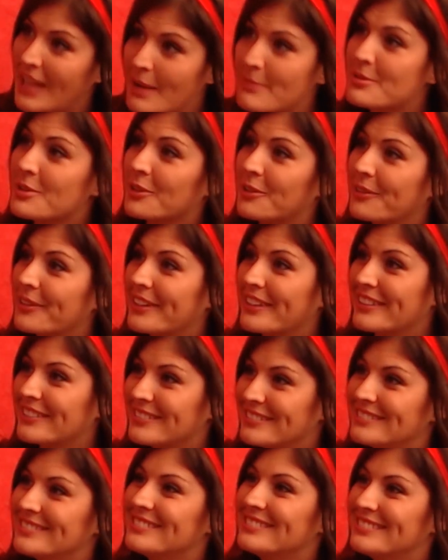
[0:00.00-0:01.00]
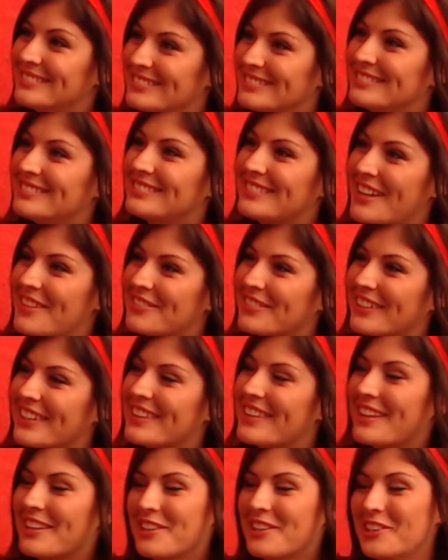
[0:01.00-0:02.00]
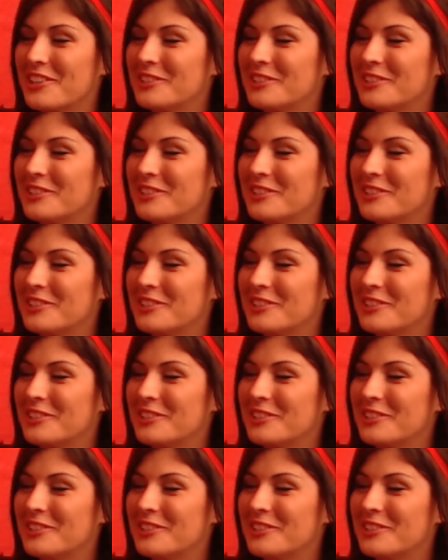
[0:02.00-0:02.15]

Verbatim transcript: Absolutely. Awesome. Definitely. Thank